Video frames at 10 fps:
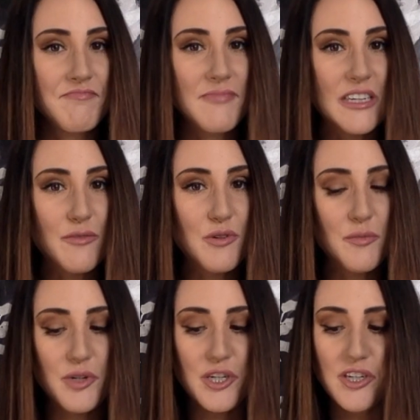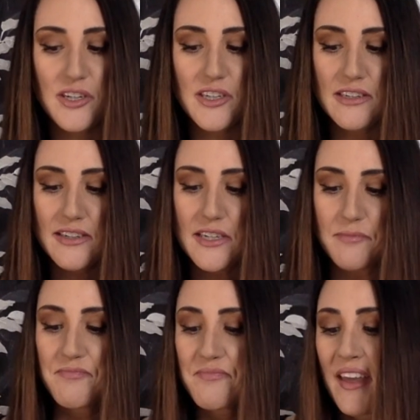Things were going pretty good in
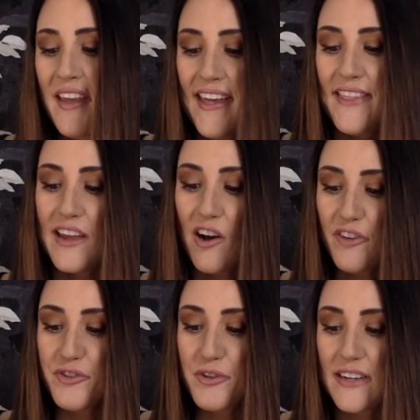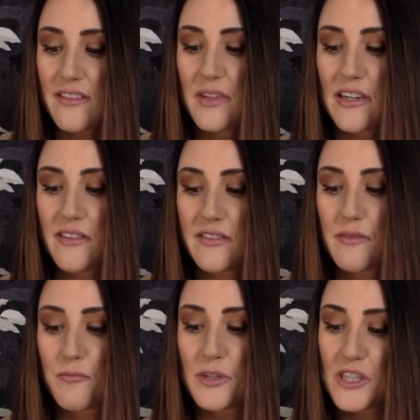1910. They also got something else
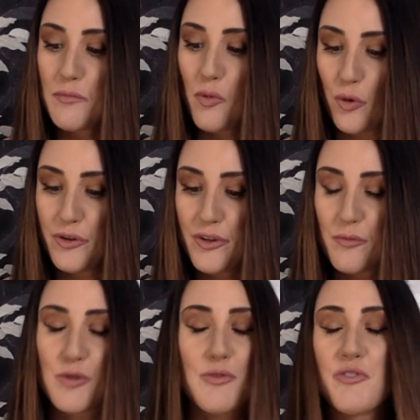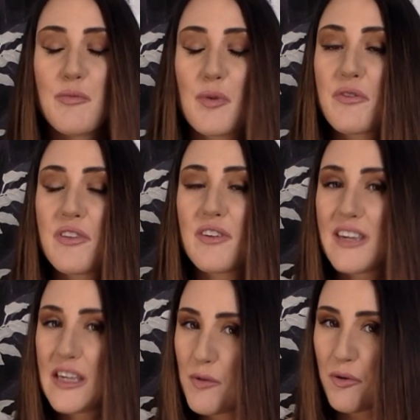really important, which was the birth of
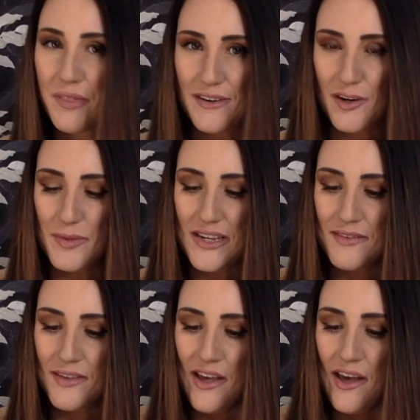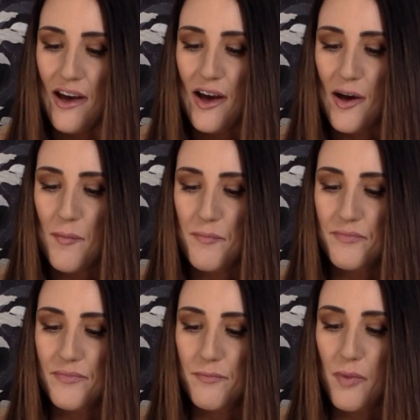chemotherapy.
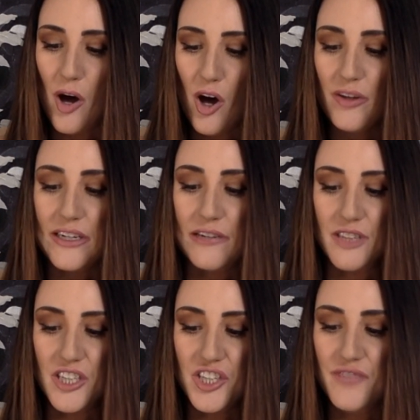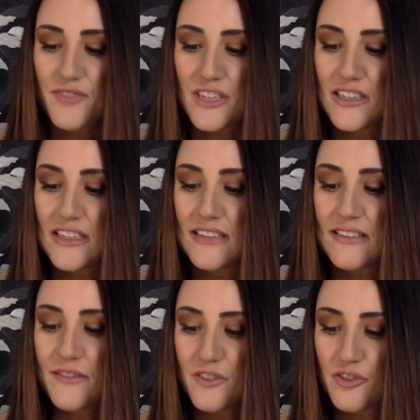Paul Ehrlich invented his
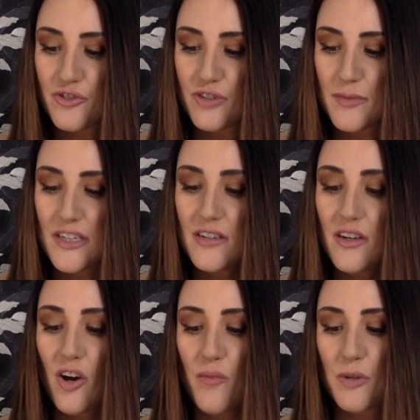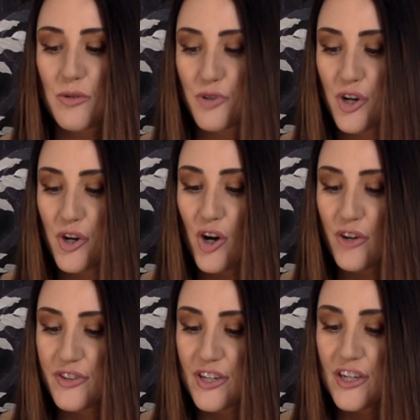syphilis treatment, which was called
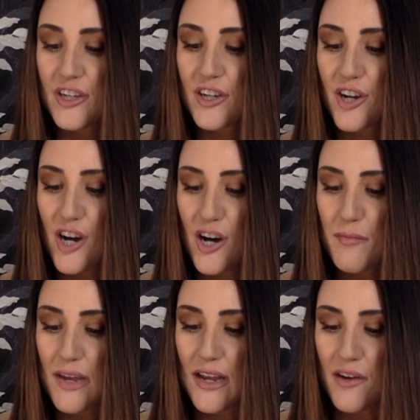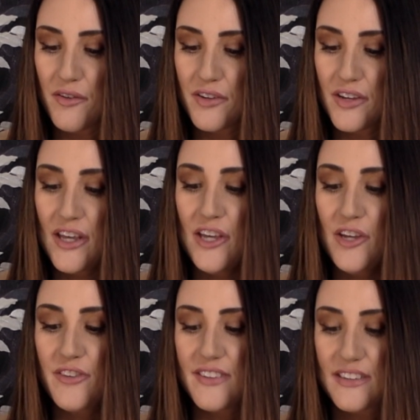arsenic compound
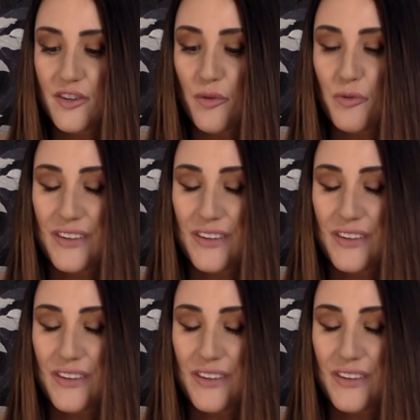606.